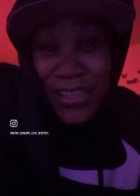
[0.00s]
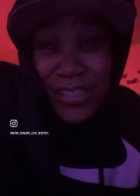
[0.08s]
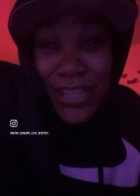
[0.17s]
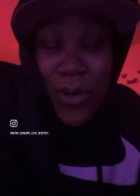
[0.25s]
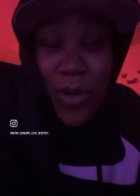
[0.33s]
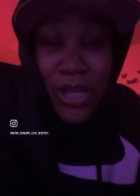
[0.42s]

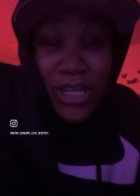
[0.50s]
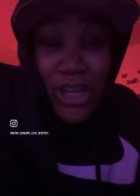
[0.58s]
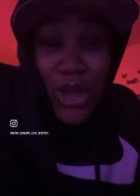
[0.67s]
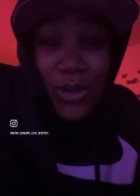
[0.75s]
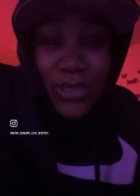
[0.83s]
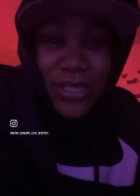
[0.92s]
so I wanted
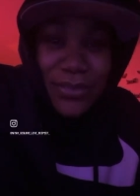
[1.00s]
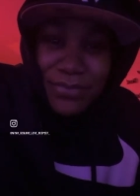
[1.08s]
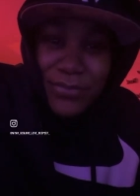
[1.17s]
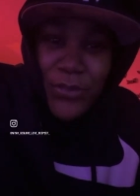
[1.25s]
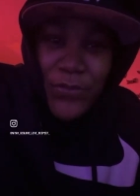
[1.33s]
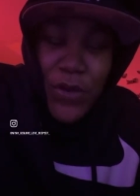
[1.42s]
to use
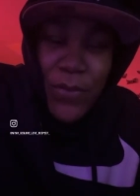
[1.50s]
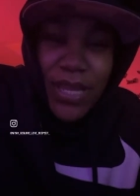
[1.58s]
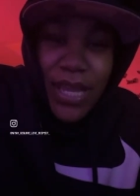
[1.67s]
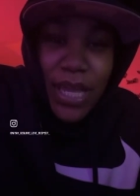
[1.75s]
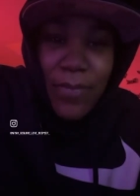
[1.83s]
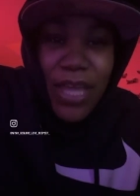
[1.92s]
it. You feel
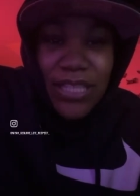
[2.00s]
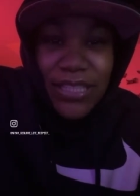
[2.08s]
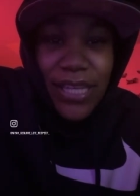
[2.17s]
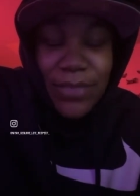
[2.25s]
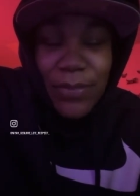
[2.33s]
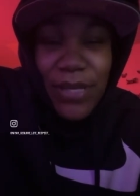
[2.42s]
me? Like it made
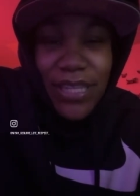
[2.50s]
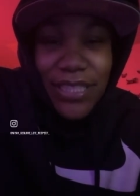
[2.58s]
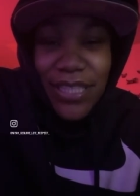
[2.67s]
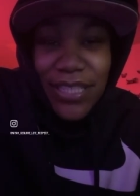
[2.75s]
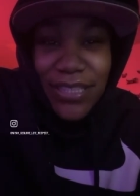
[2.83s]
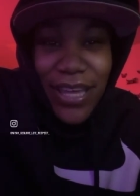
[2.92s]
sense because
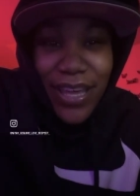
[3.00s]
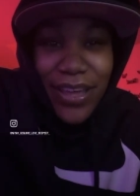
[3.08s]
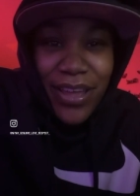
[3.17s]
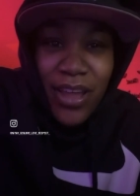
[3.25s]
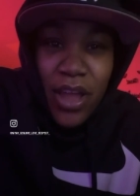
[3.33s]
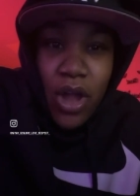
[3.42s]
at the end of the
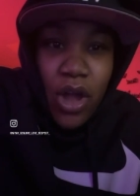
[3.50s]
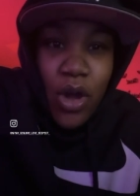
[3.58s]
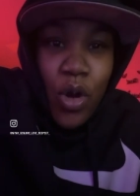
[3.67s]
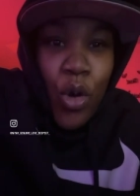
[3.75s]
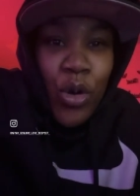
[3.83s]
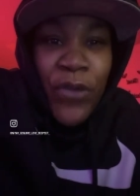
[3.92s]
day,
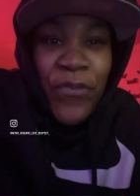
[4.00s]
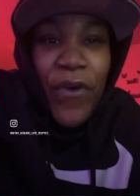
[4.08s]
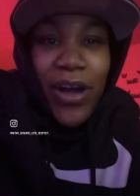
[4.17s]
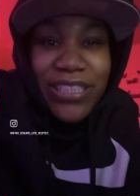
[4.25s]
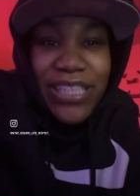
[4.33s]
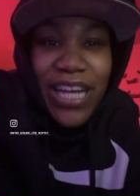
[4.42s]
who the
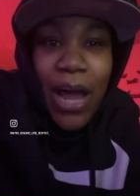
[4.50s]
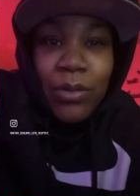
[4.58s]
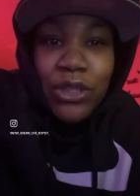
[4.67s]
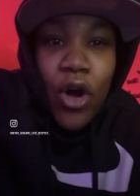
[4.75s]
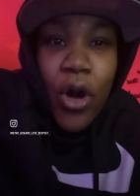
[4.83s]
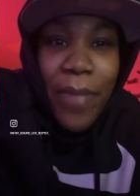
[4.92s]
fuck said I
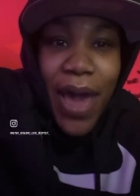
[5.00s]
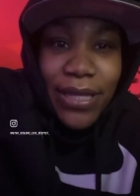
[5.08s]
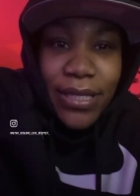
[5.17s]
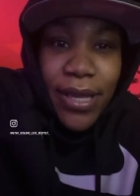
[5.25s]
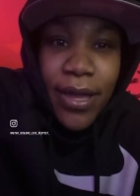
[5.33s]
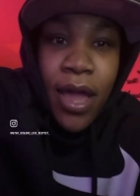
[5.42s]
was going
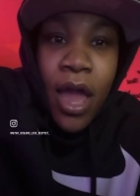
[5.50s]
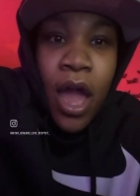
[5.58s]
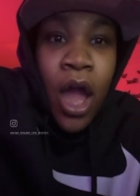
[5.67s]
back there?